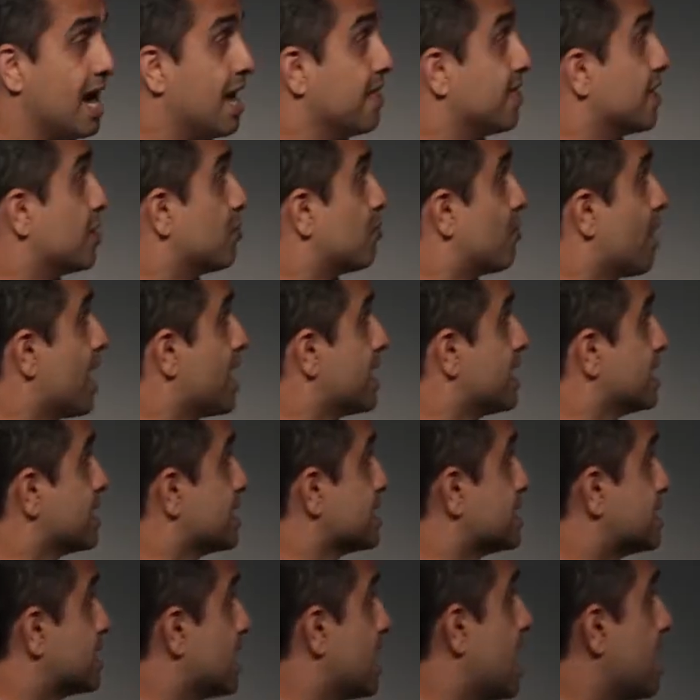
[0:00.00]
And then right
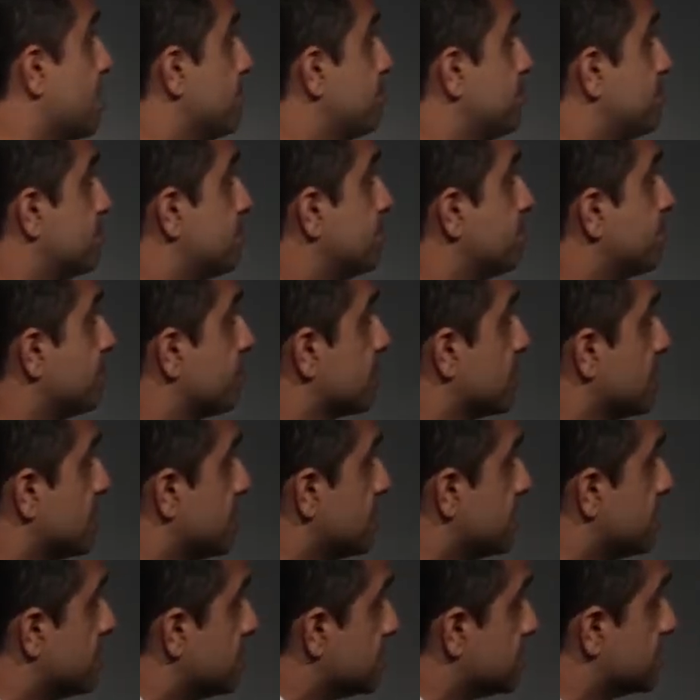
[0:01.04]
at the top,
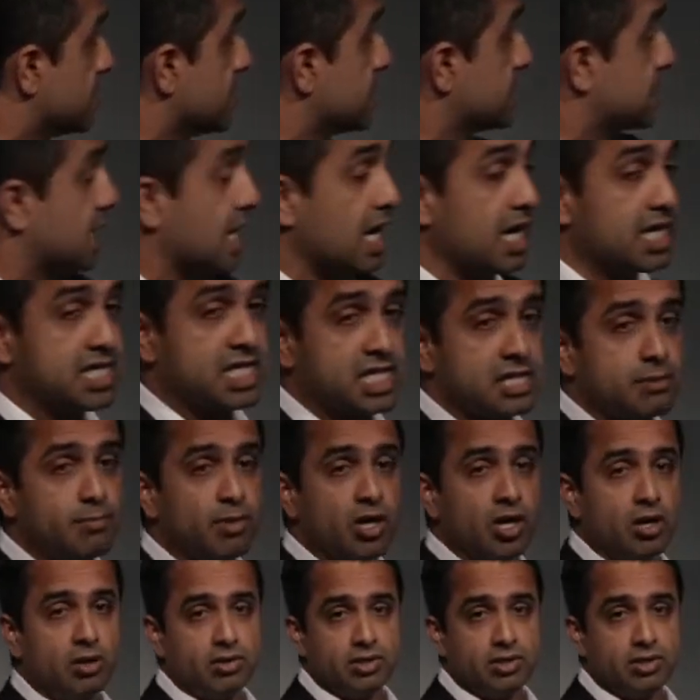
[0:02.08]
it says customer